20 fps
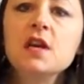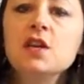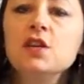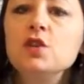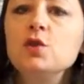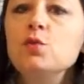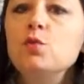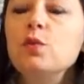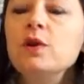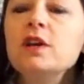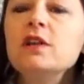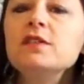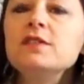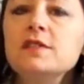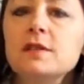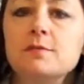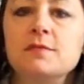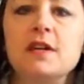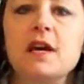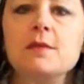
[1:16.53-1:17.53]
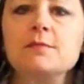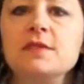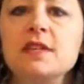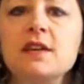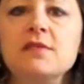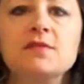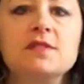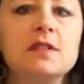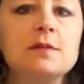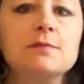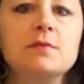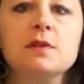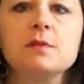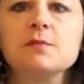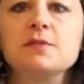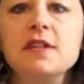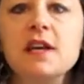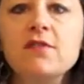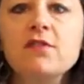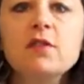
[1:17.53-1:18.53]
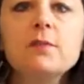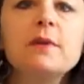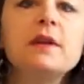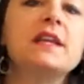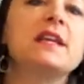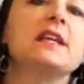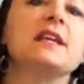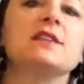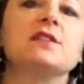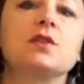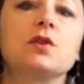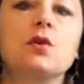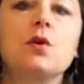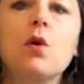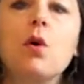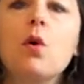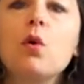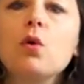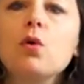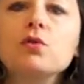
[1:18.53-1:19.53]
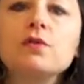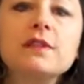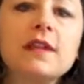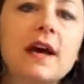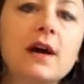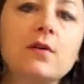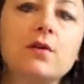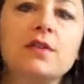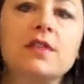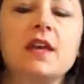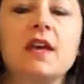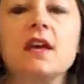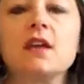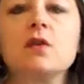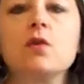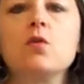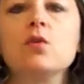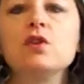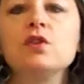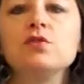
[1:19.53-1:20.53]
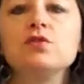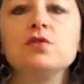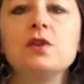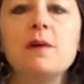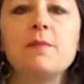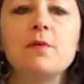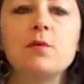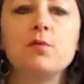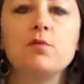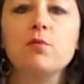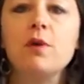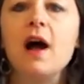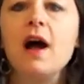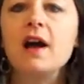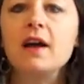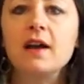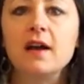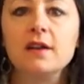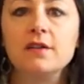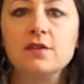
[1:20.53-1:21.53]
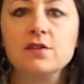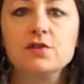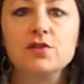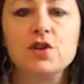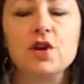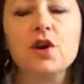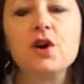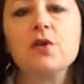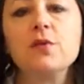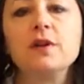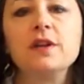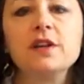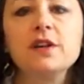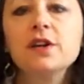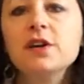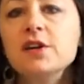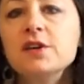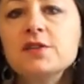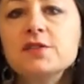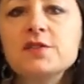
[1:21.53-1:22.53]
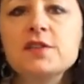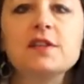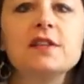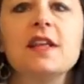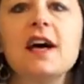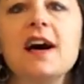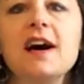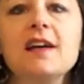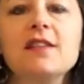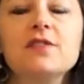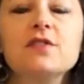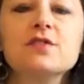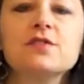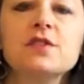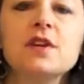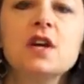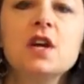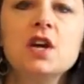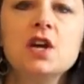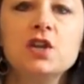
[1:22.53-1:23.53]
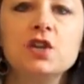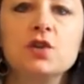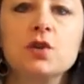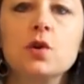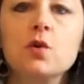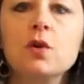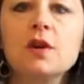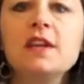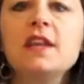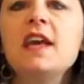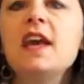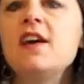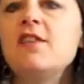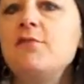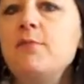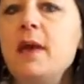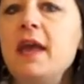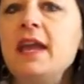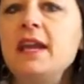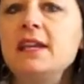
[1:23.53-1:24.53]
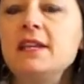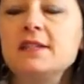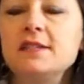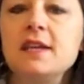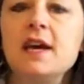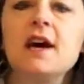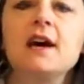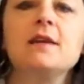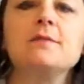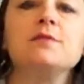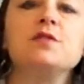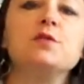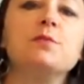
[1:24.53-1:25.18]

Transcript: You will sometimes have symptoms. Everybody gets a cold now and then, or you drop a rock on your toe and it hurts a lot. You're going to have pain at times.